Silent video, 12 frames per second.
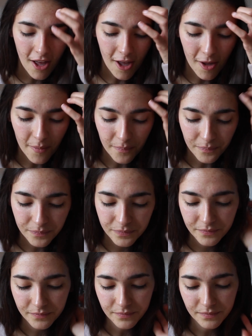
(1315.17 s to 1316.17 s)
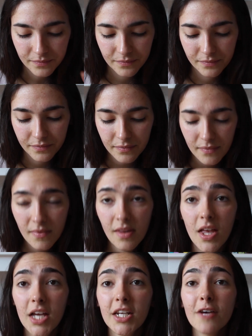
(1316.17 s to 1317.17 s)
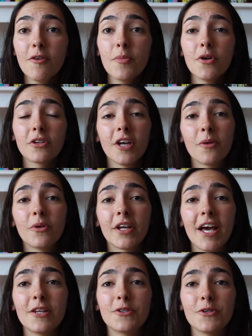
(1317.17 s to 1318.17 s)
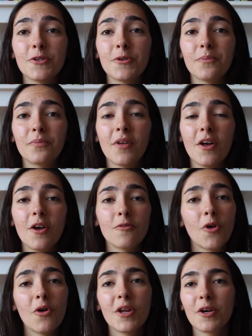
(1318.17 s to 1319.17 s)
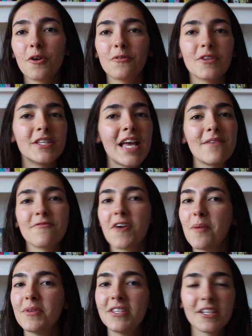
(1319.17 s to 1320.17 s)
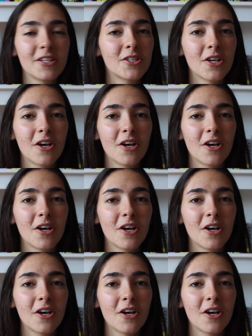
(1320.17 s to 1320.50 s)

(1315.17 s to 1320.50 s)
Um, another book that I want to get to, rolling off the same vibe as Nick and